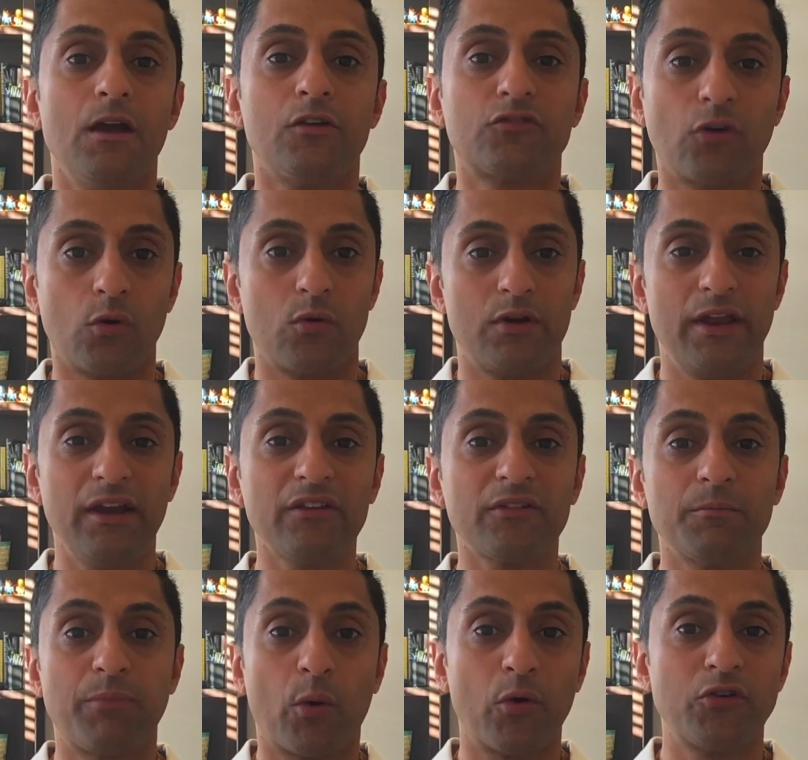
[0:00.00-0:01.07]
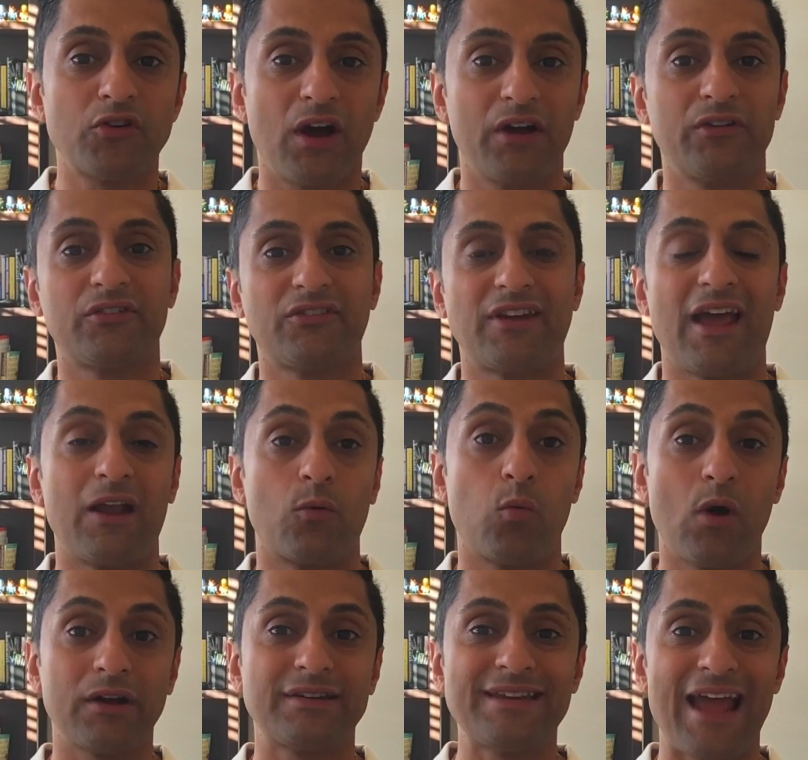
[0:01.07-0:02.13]
So it is important to understand
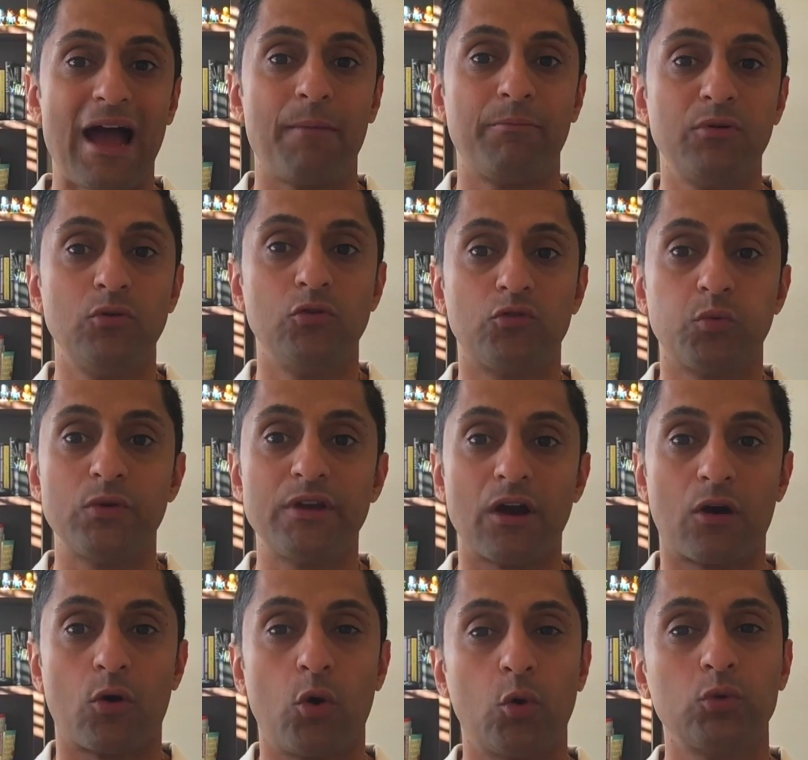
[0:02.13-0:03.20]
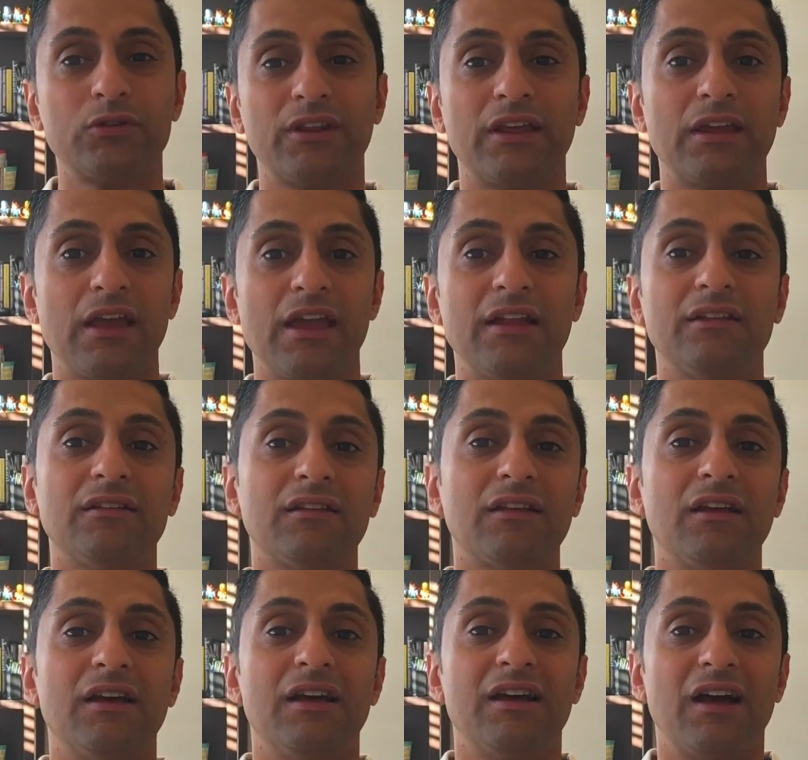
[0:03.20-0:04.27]
what taboos we are holding
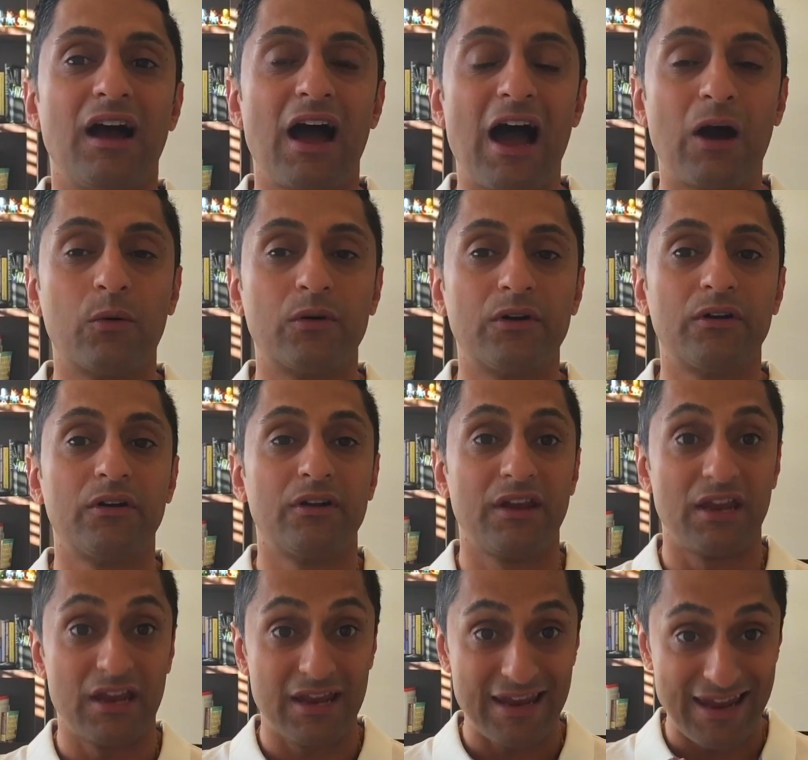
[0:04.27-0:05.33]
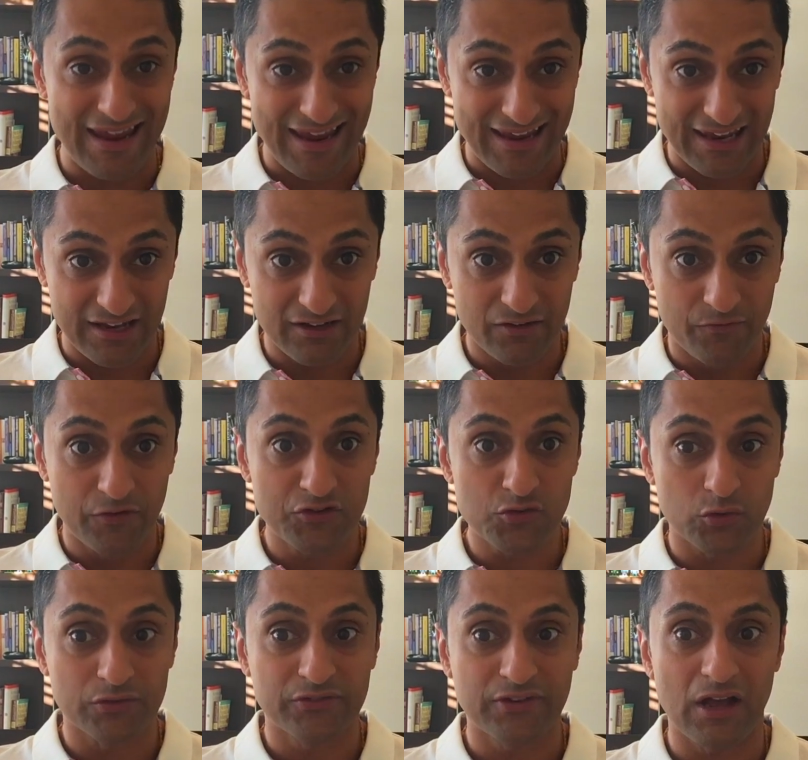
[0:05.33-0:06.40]
in our
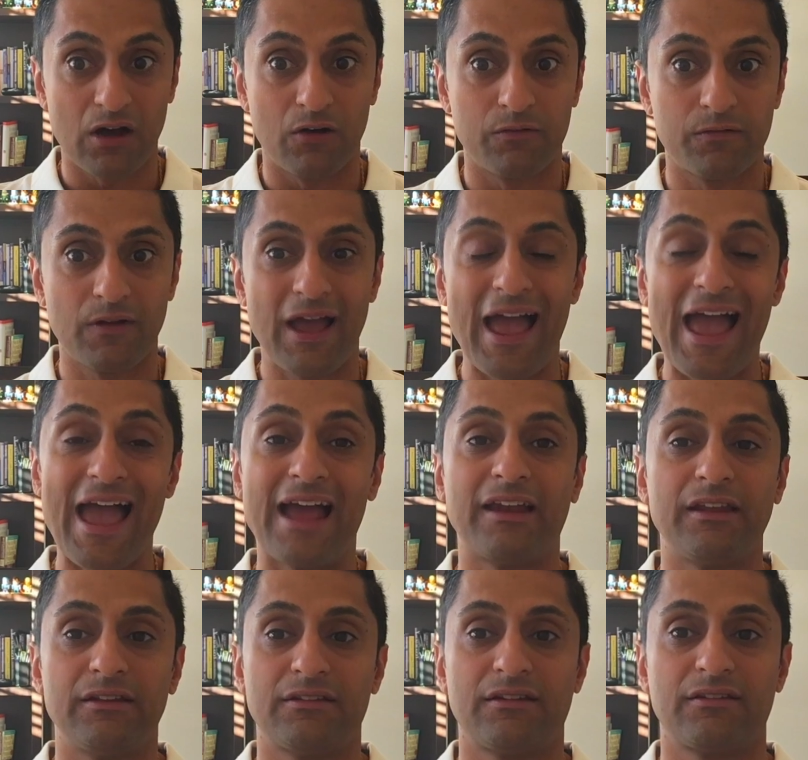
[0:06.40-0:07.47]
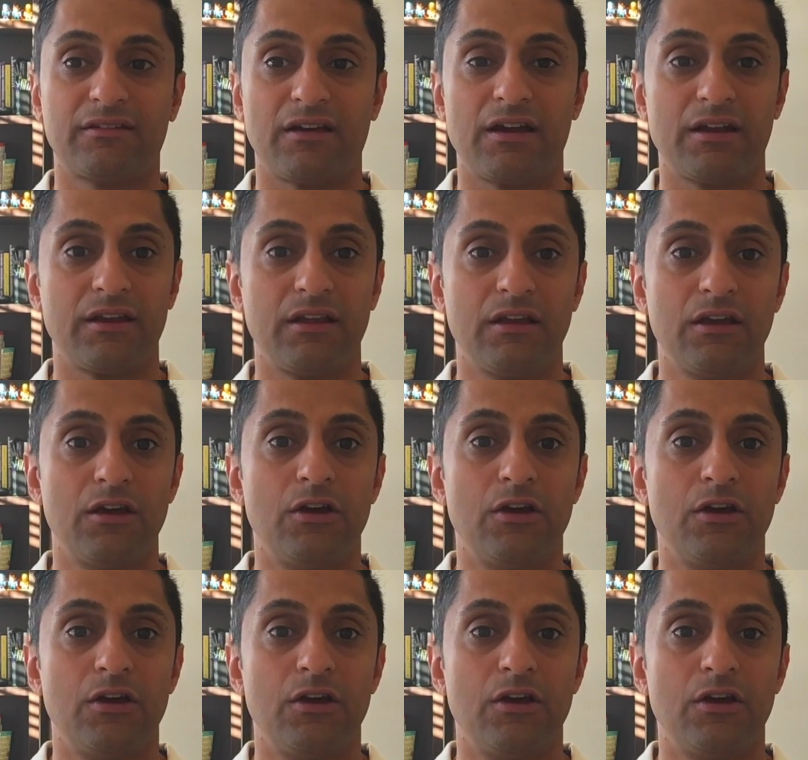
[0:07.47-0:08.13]
individual self and in society.